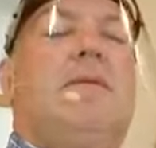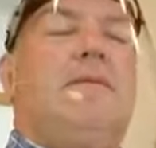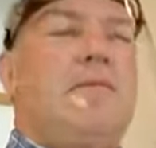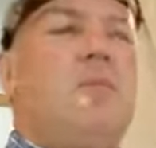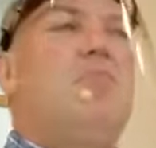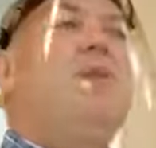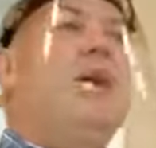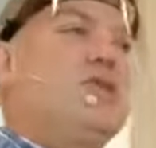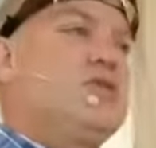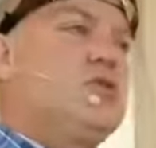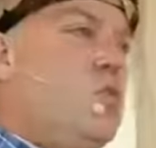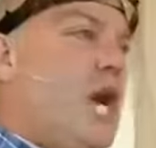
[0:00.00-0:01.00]
The
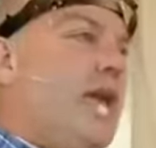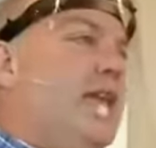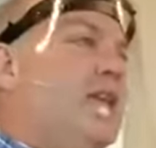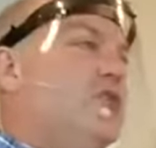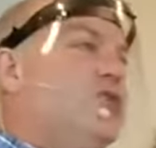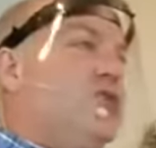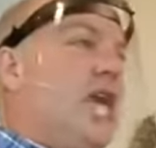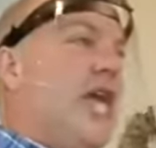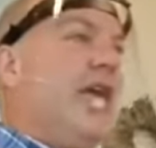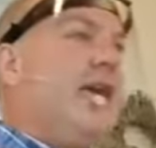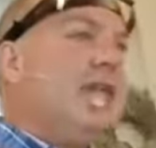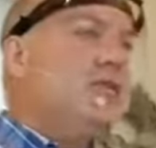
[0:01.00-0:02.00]
best way to
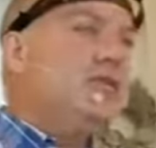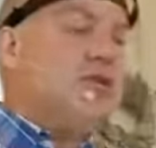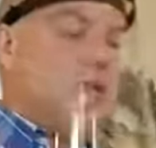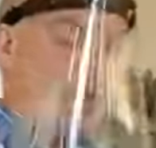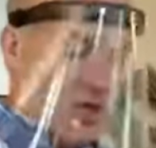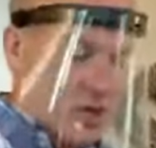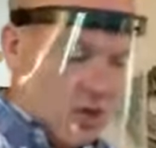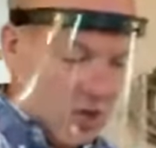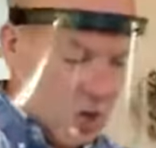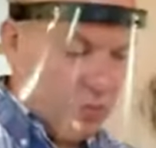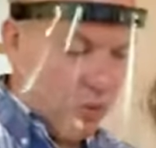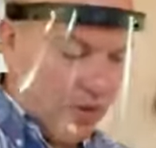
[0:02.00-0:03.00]
change
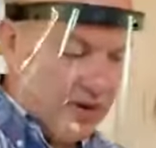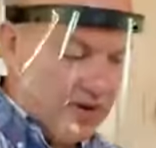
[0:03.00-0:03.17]
your point of